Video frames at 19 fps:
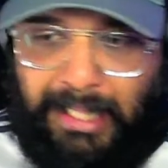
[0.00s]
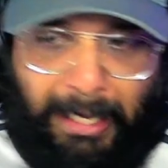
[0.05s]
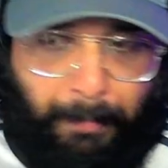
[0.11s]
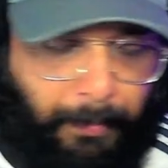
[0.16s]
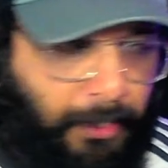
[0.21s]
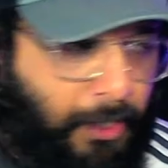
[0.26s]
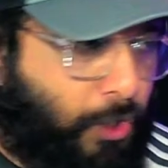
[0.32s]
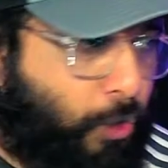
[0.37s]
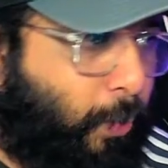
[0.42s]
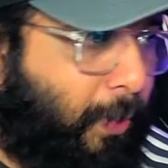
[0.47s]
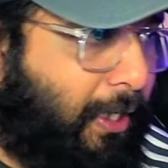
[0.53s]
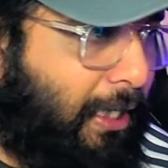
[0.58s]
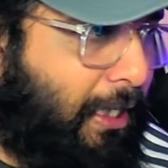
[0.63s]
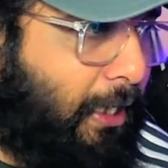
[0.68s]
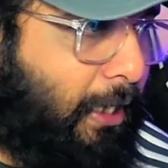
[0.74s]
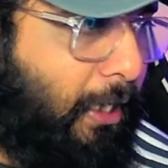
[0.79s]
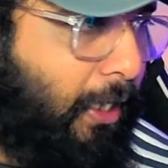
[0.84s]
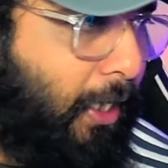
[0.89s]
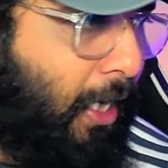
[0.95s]
me just
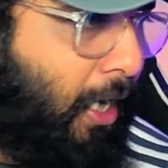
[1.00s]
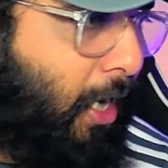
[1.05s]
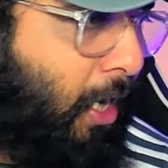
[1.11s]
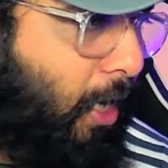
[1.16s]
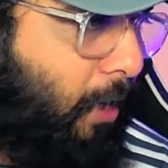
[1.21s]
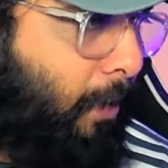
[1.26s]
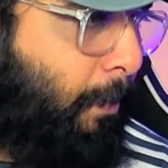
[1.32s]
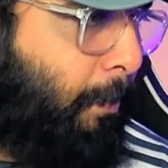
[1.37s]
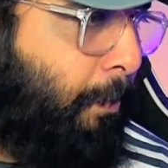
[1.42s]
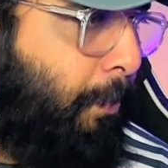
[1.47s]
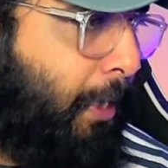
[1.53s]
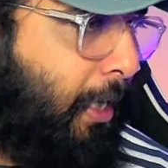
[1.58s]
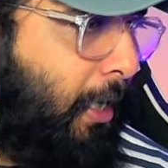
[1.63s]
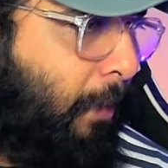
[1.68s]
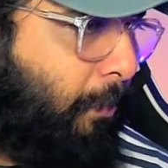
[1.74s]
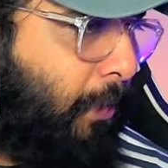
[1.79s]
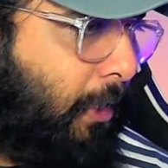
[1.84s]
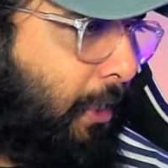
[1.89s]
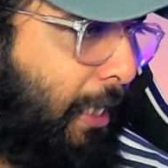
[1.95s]
quickly bring
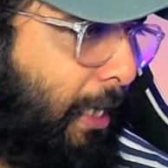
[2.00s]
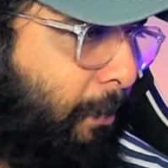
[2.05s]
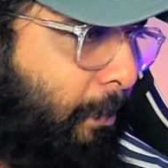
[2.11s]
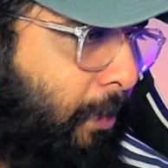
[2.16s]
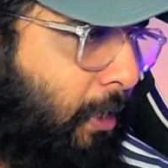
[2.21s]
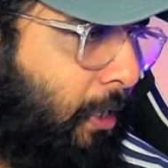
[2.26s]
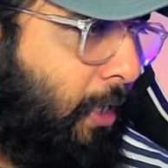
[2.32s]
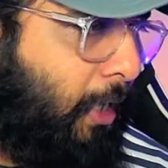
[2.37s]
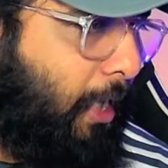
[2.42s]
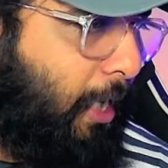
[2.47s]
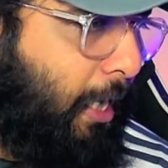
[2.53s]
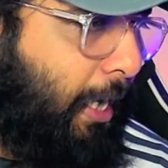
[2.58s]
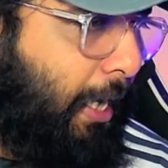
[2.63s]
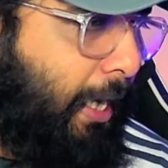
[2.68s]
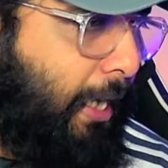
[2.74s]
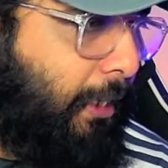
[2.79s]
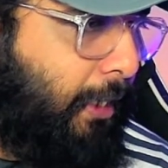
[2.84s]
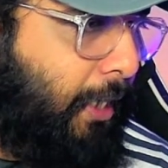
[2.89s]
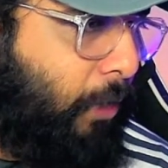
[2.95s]
up the table,
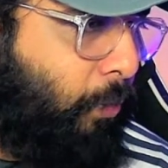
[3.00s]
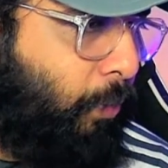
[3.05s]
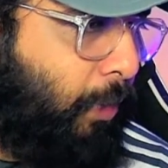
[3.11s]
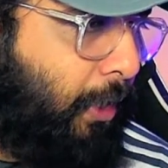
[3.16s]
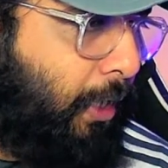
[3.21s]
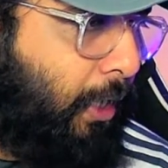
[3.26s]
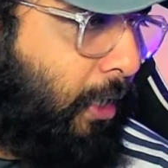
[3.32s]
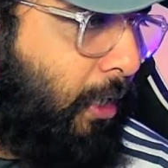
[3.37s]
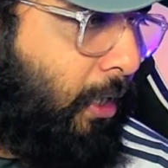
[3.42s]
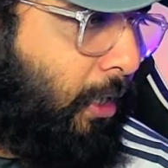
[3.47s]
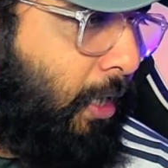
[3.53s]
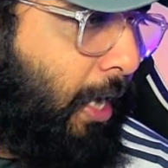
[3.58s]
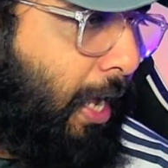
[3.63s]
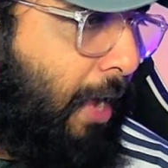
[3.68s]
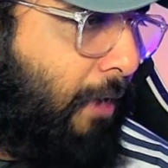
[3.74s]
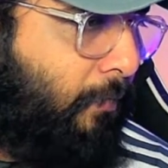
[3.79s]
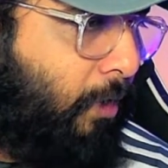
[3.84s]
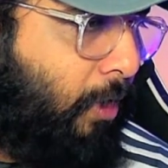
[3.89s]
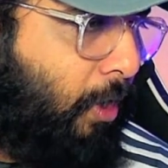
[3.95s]
and then we can
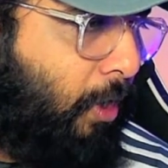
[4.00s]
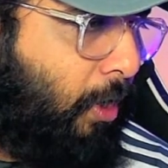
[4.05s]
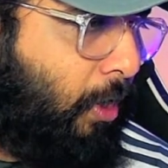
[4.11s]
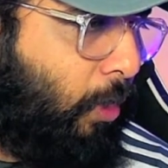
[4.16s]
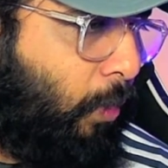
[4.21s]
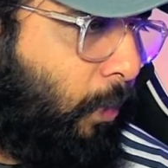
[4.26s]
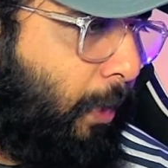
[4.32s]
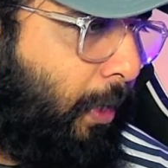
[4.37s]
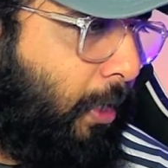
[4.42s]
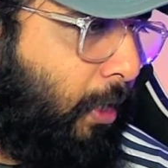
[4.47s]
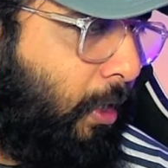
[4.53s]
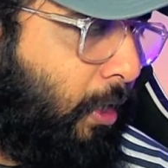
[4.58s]
have a quick